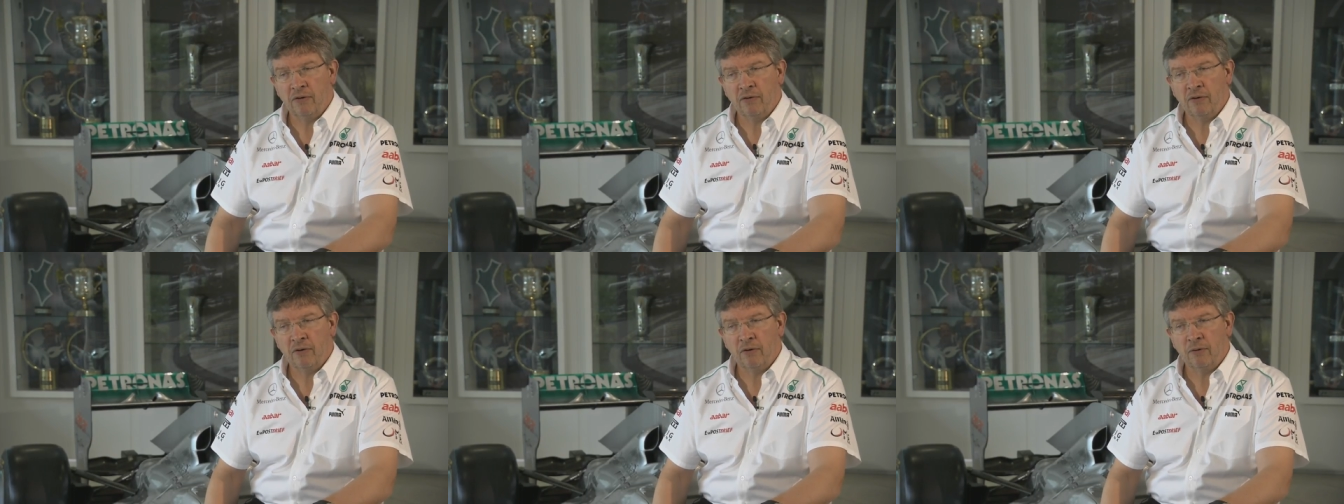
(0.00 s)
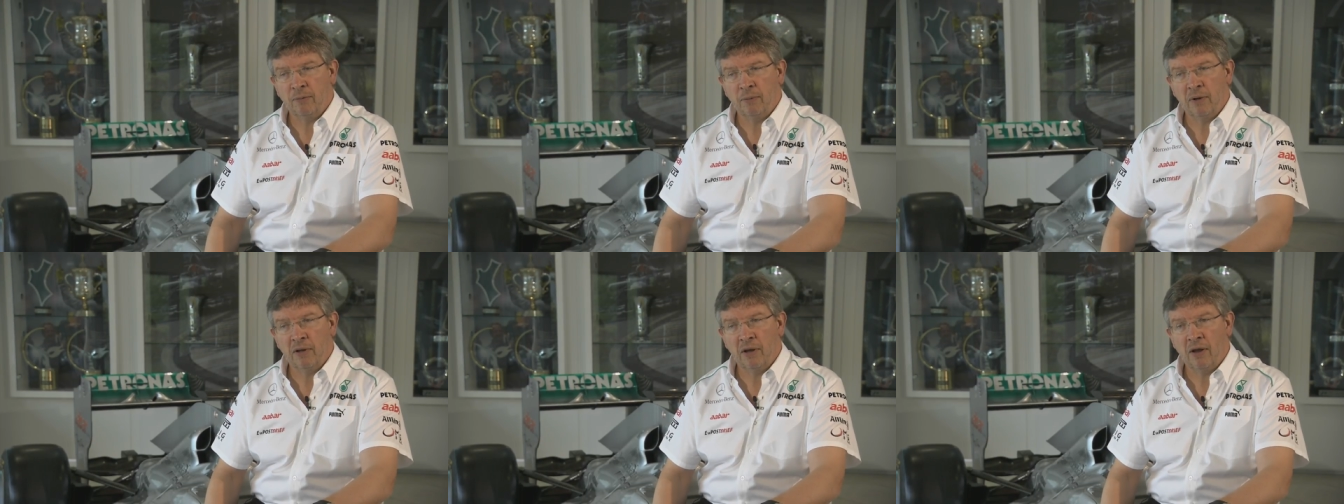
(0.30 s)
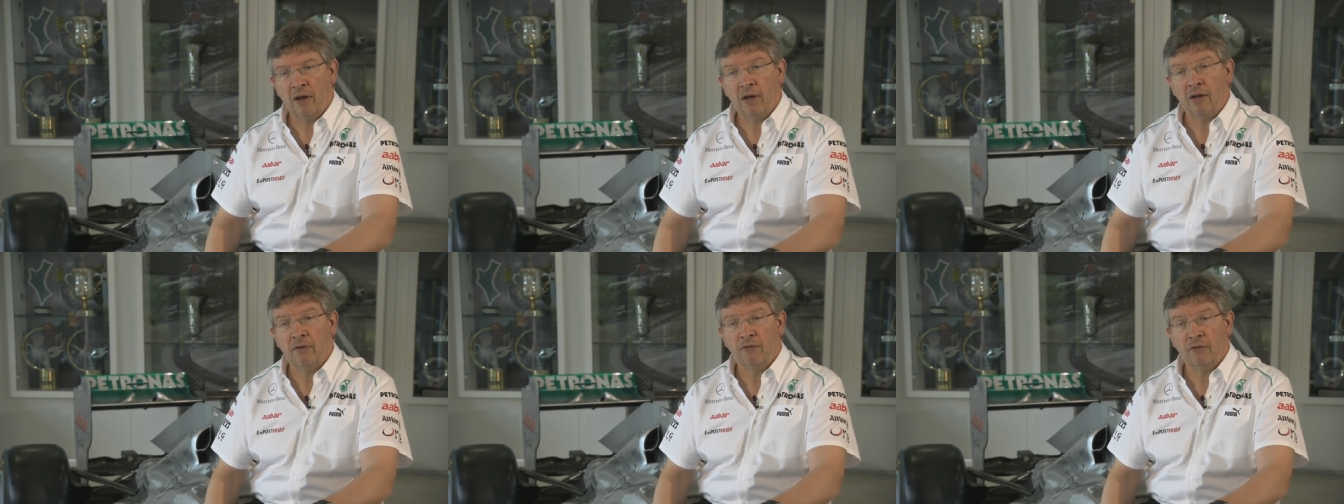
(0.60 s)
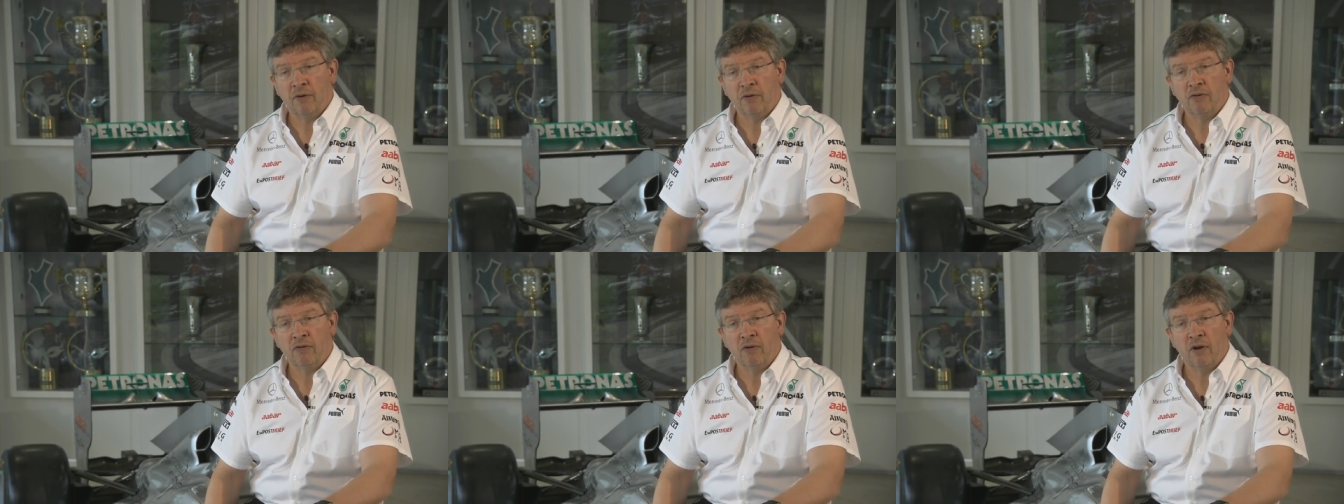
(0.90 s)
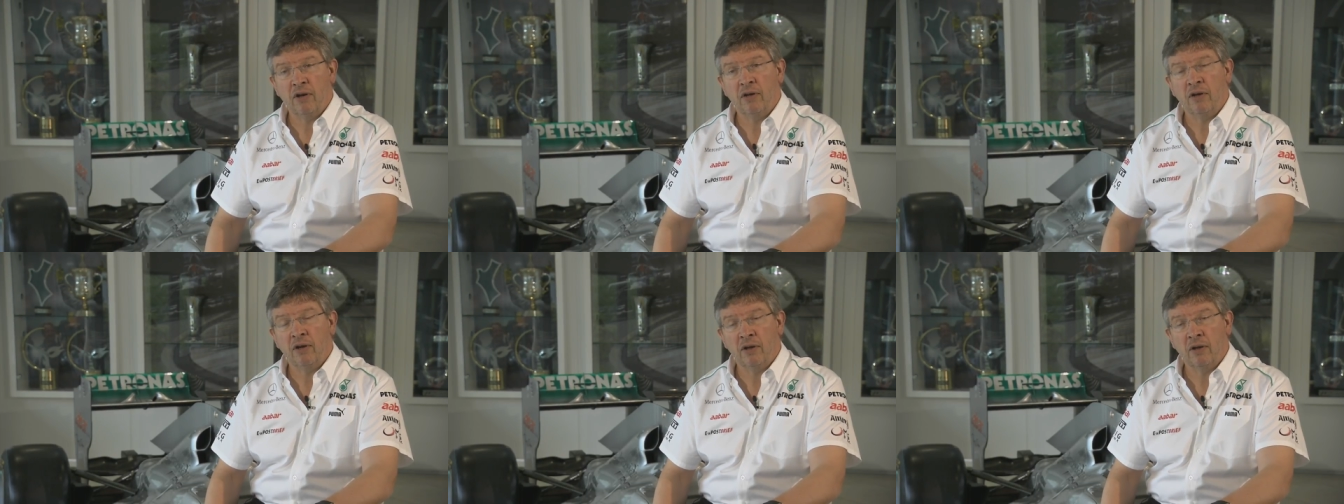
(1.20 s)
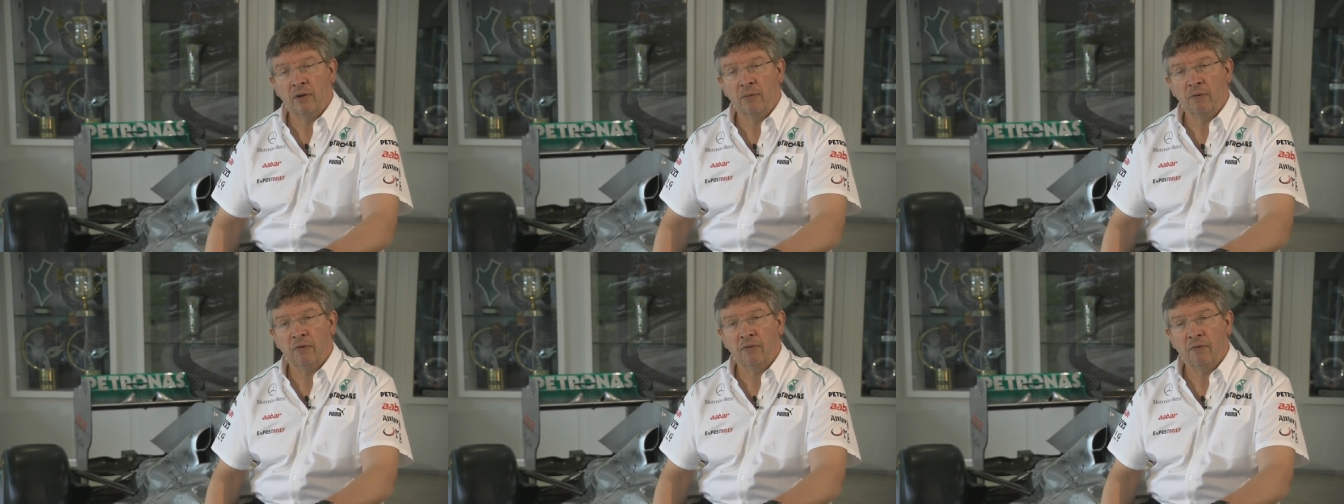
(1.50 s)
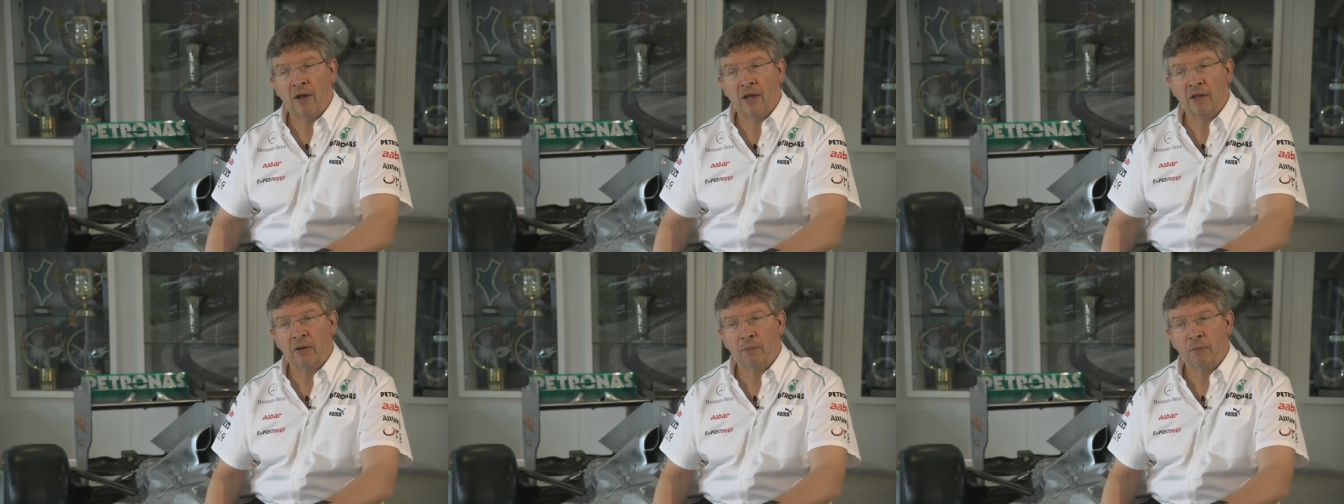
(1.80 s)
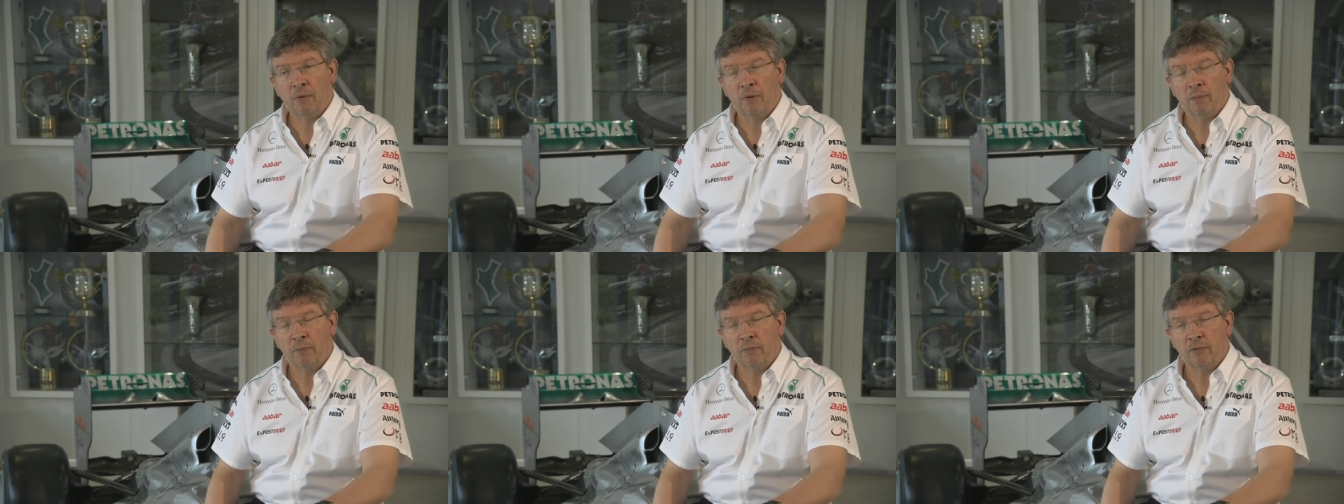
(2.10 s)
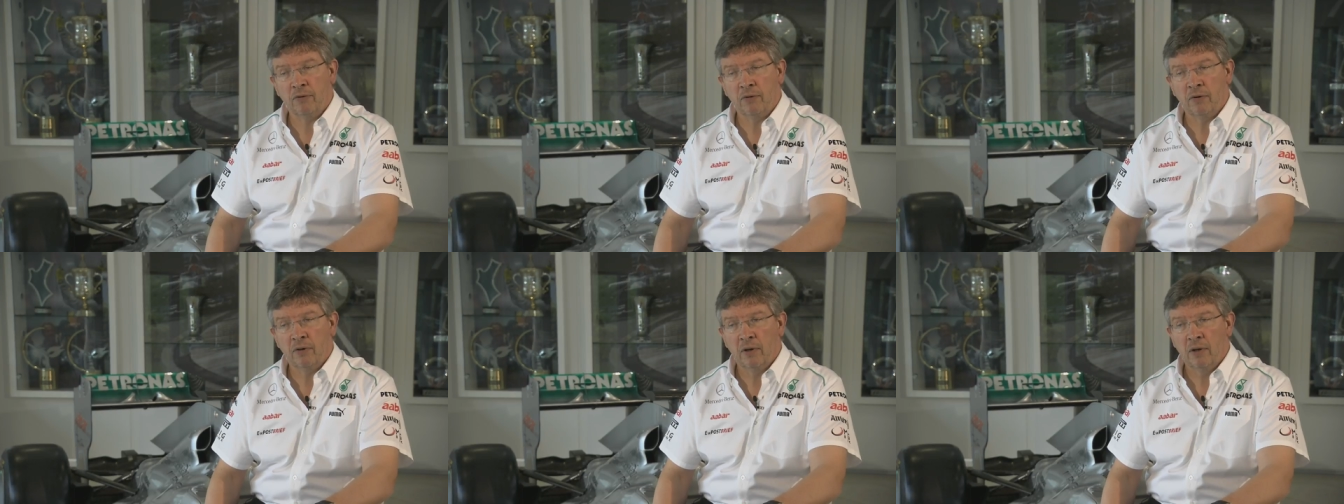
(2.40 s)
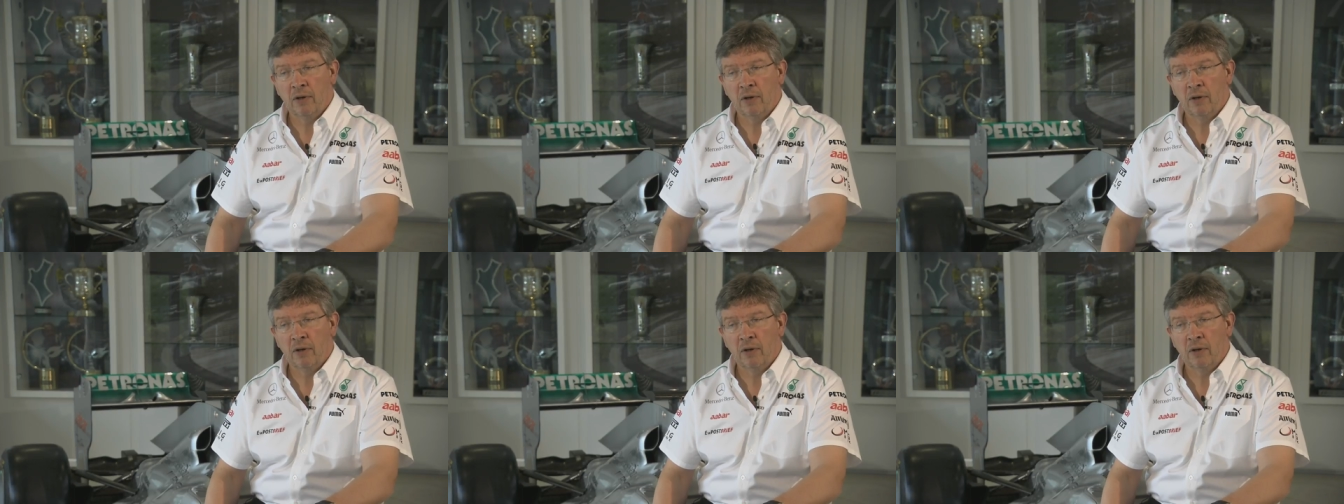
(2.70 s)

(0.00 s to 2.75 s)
So it's been highly frustrating that we've had the problems.